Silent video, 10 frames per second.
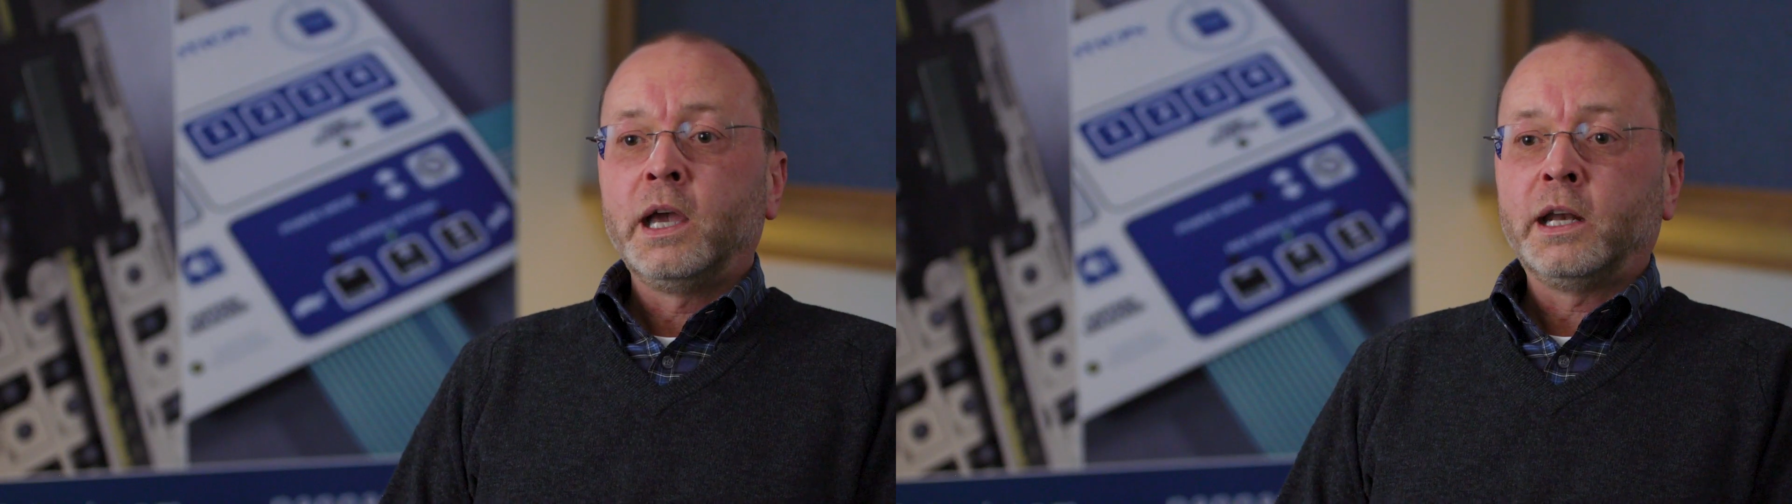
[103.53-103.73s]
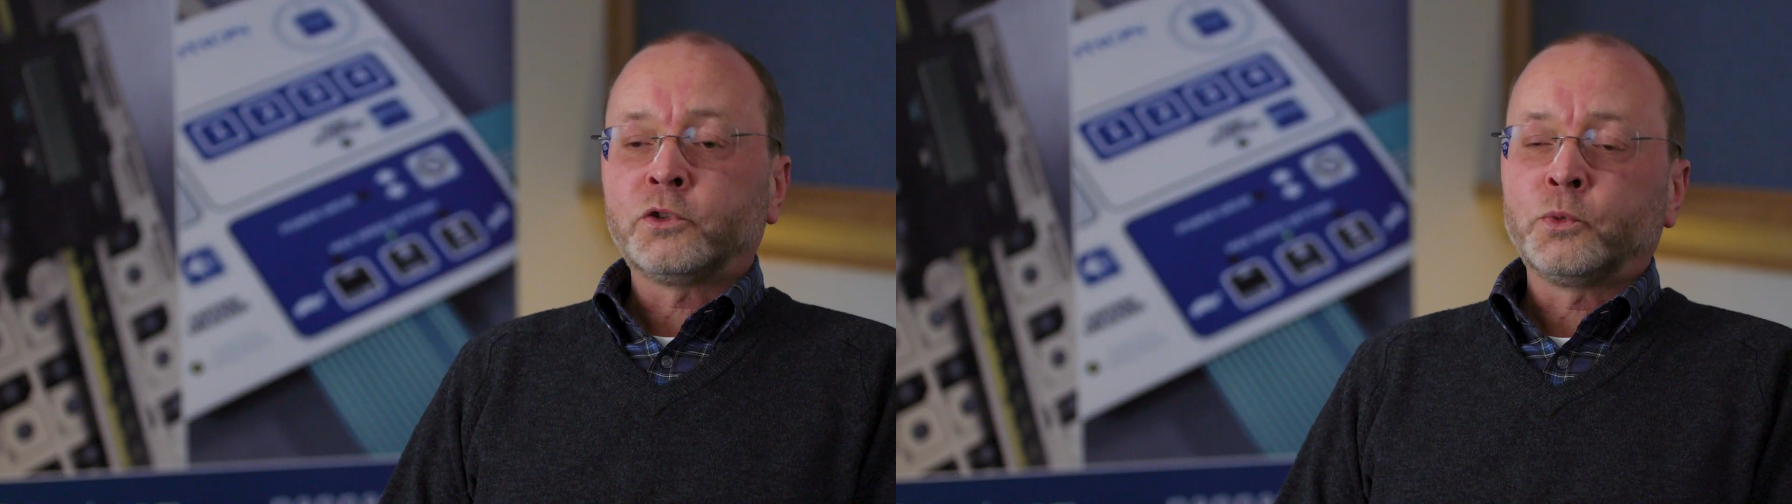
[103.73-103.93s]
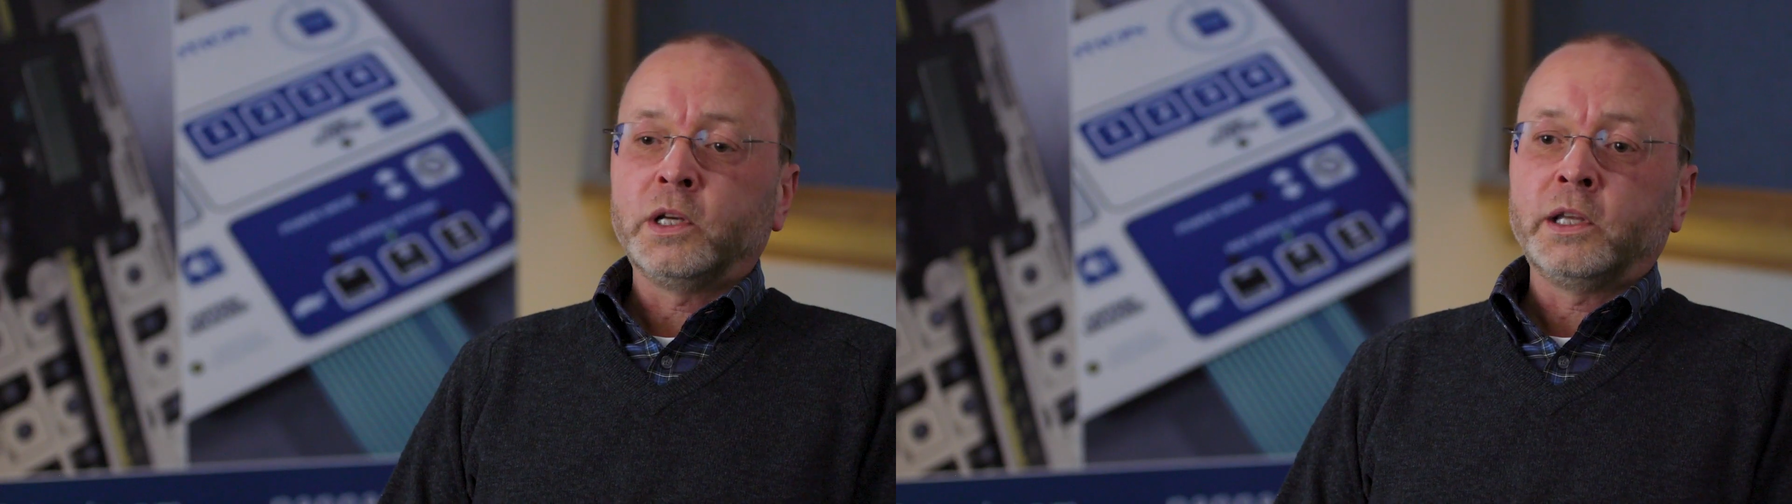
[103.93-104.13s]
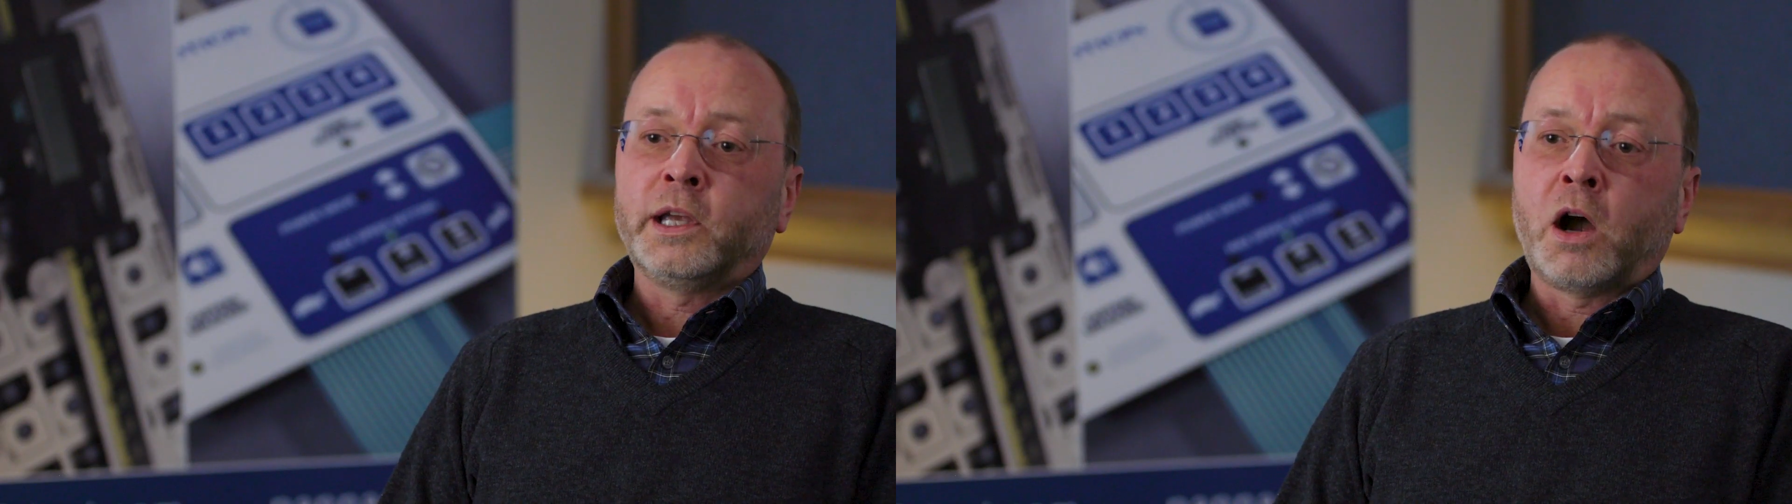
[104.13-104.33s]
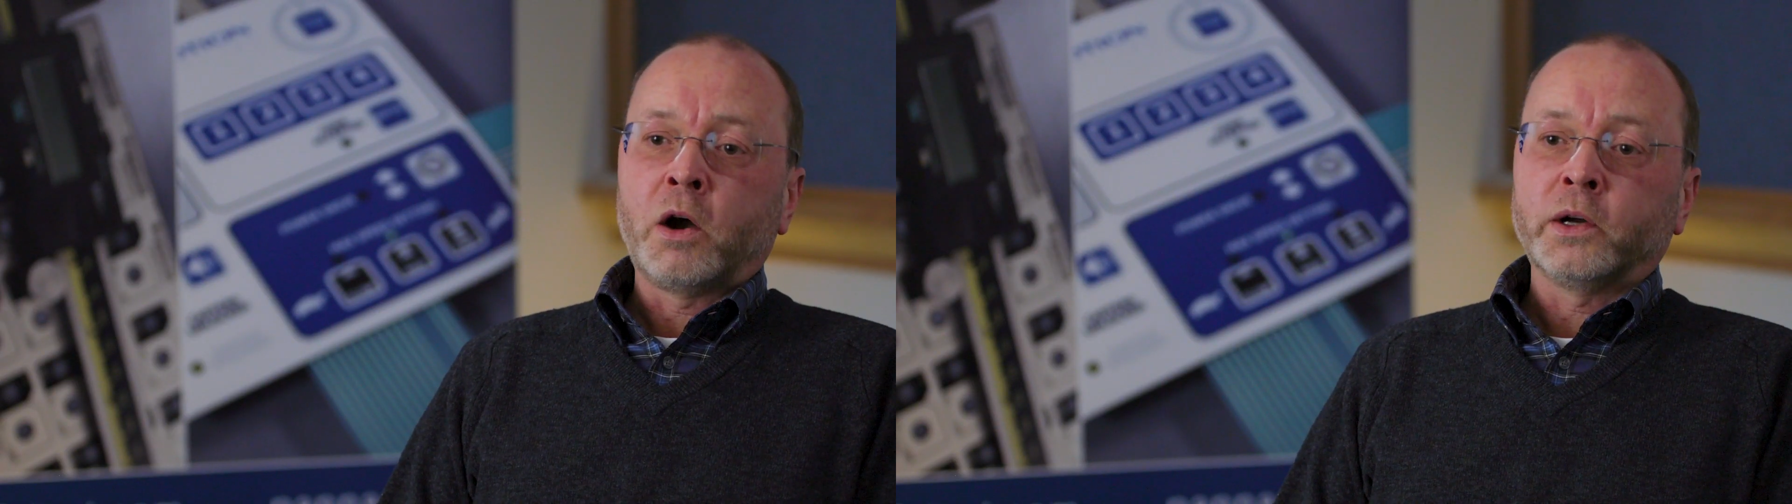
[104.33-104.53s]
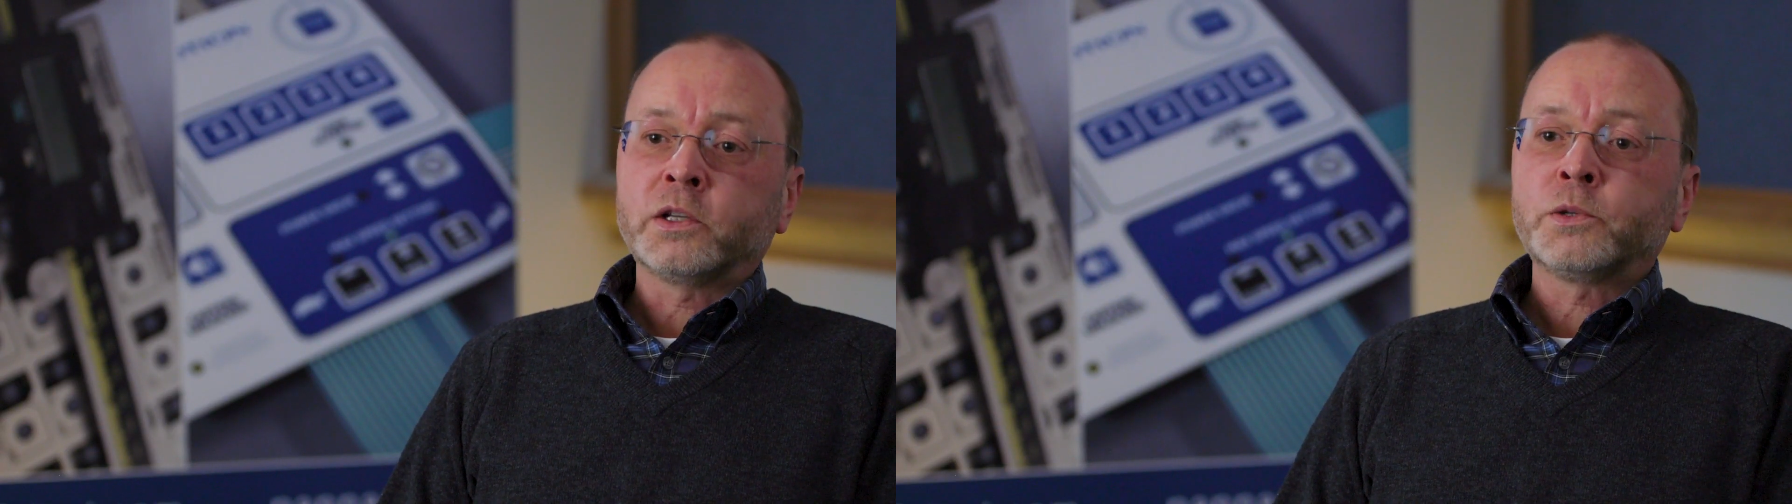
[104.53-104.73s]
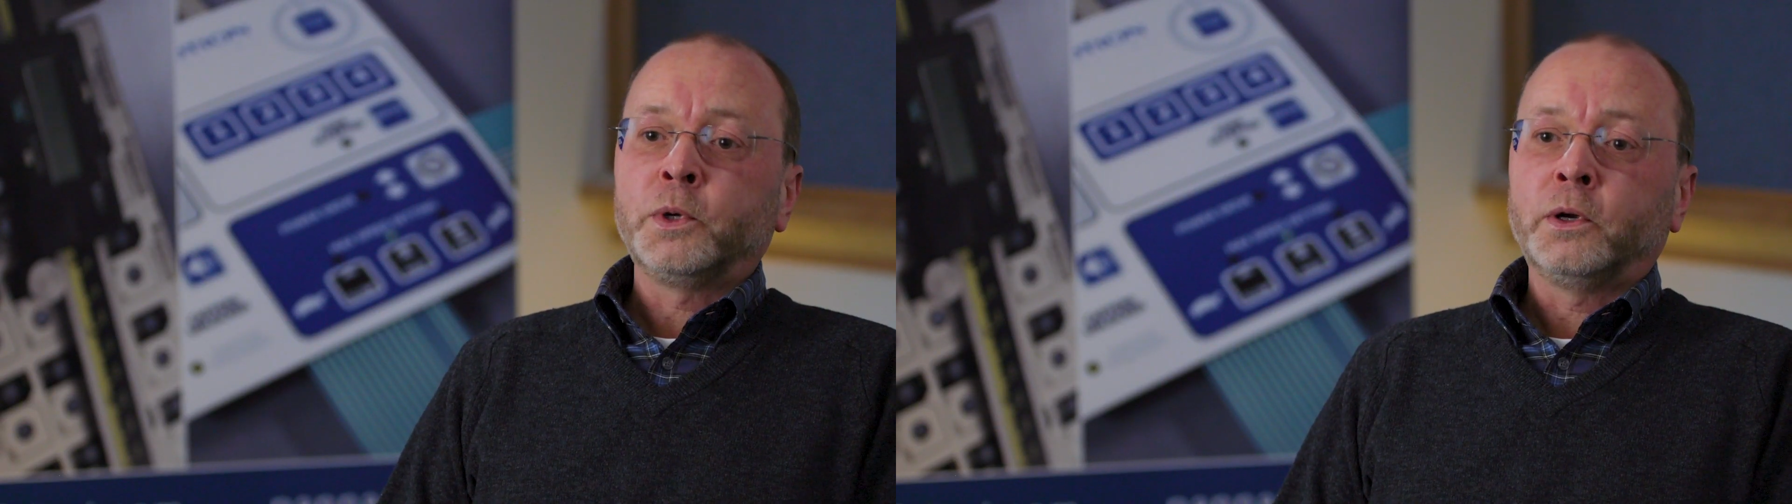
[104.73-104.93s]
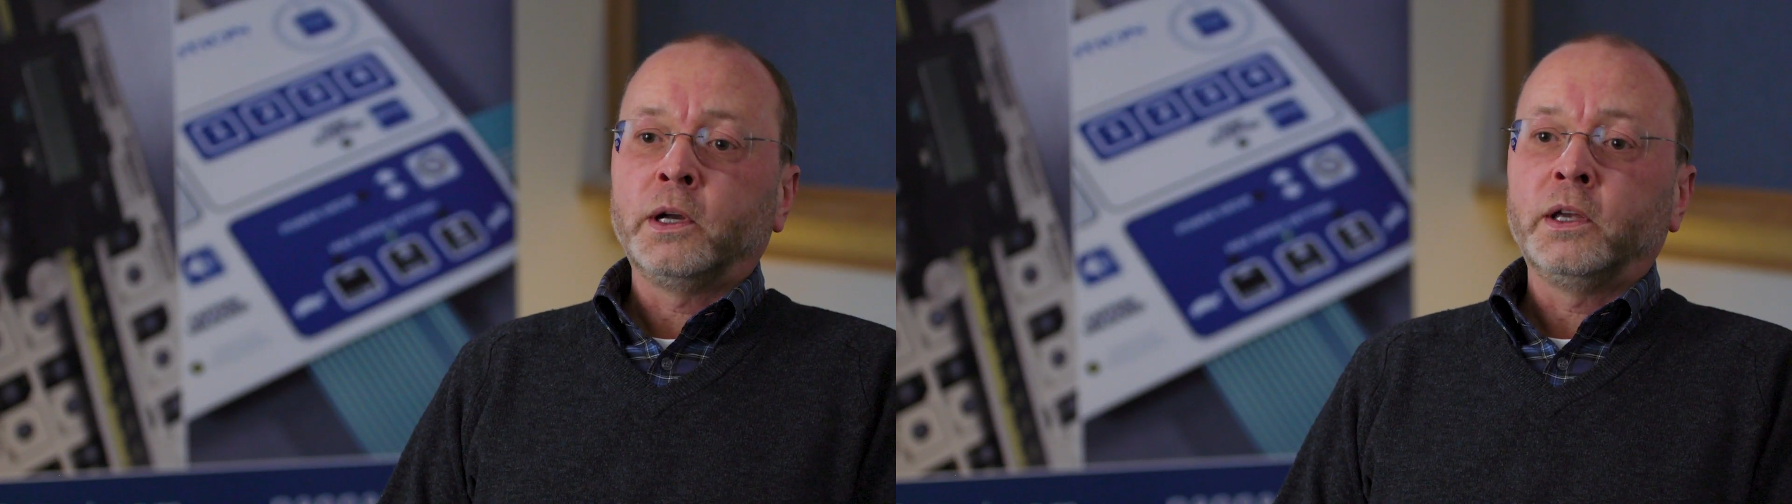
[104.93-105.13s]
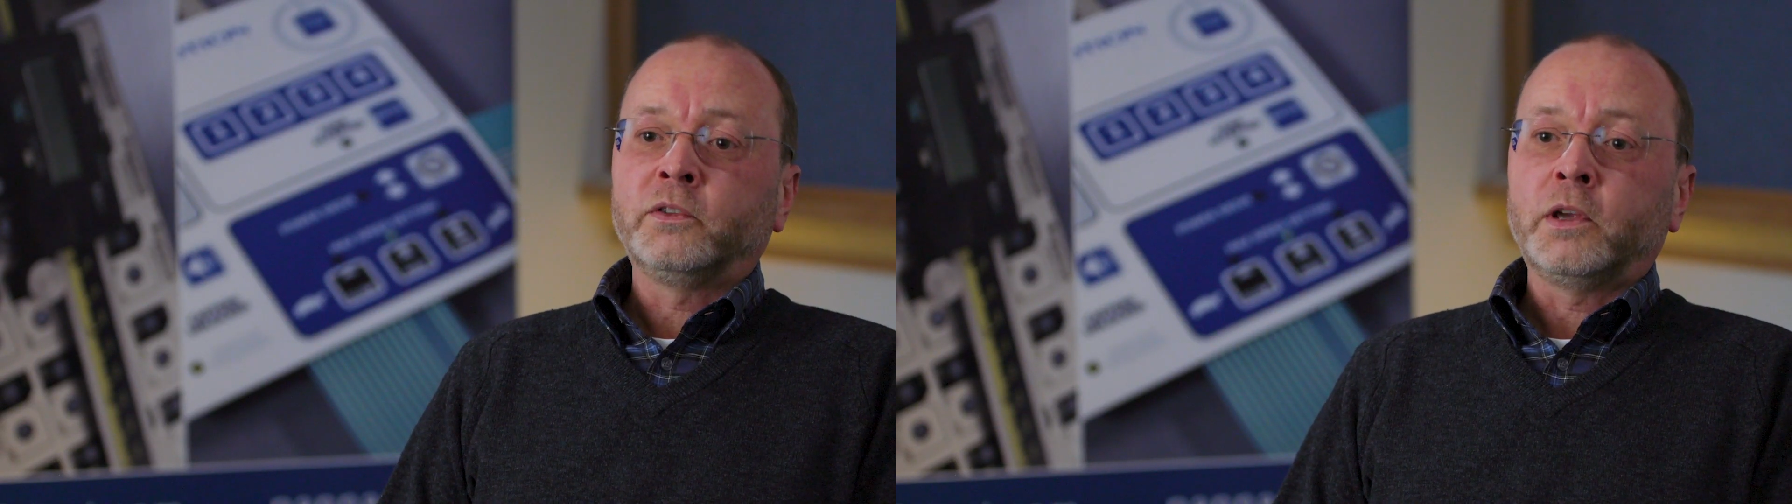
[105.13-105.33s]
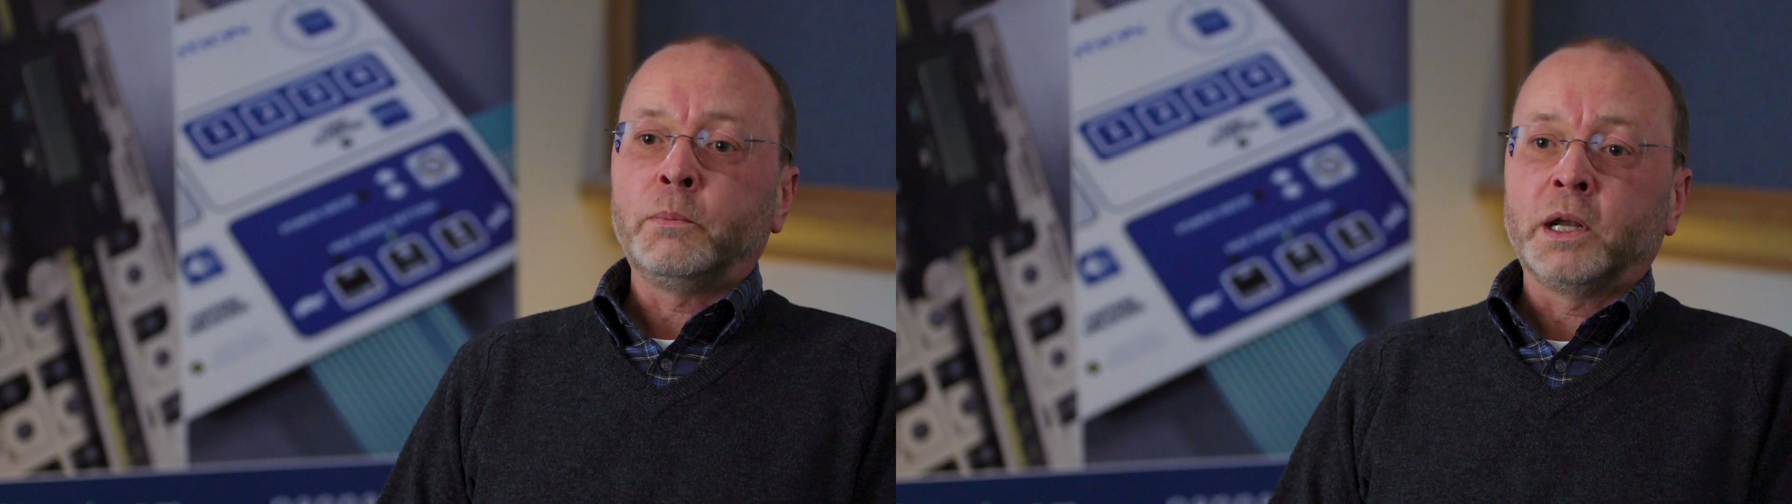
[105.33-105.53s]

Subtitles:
And it's really our experience at